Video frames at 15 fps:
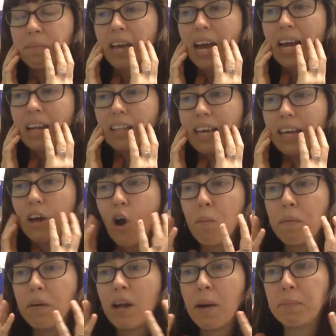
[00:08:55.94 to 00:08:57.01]
kind of like
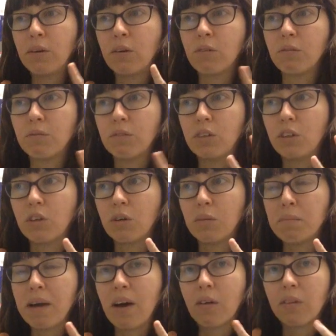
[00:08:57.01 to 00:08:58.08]
open up your
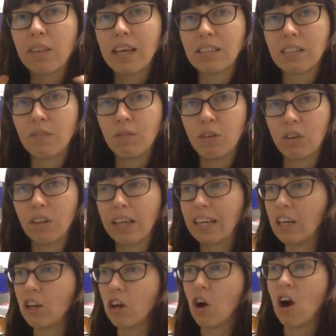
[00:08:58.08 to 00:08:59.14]
mouth as if you're like
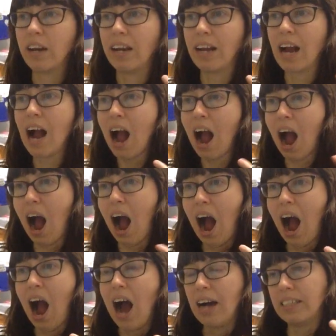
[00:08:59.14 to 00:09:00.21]
yawning
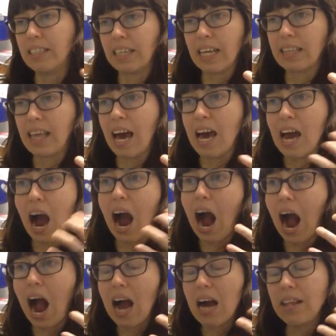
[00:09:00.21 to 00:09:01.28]
to get that
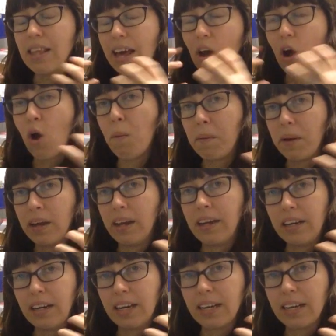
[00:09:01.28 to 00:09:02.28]
open